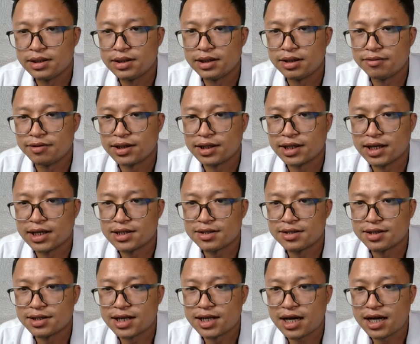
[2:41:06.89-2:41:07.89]
If it gets
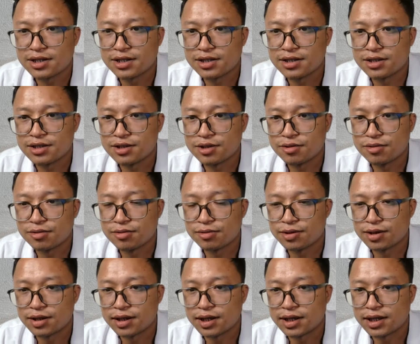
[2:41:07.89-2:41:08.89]
rejections, you
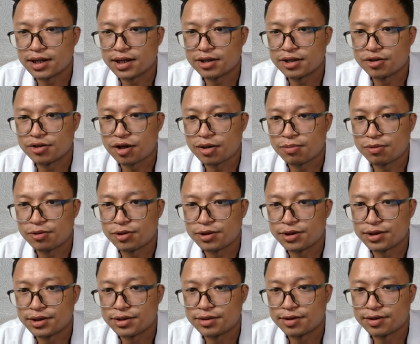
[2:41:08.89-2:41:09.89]
are getting a short
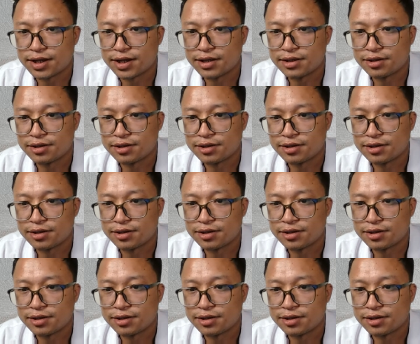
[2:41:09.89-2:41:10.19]
positions, right,